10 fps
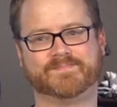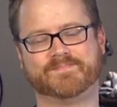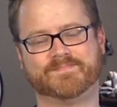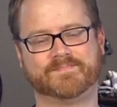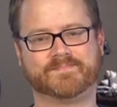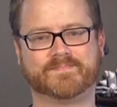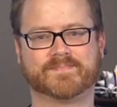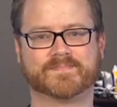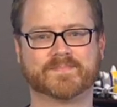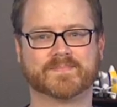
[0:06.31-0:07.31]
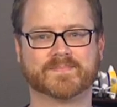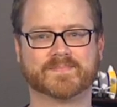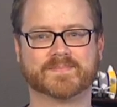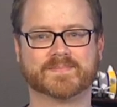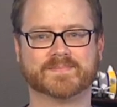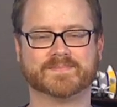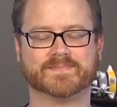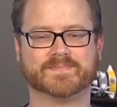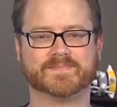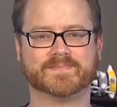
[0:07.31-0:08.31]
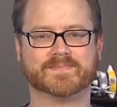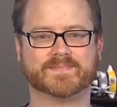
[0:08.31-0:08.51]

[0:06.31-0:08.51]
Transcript: This person isn't speaking.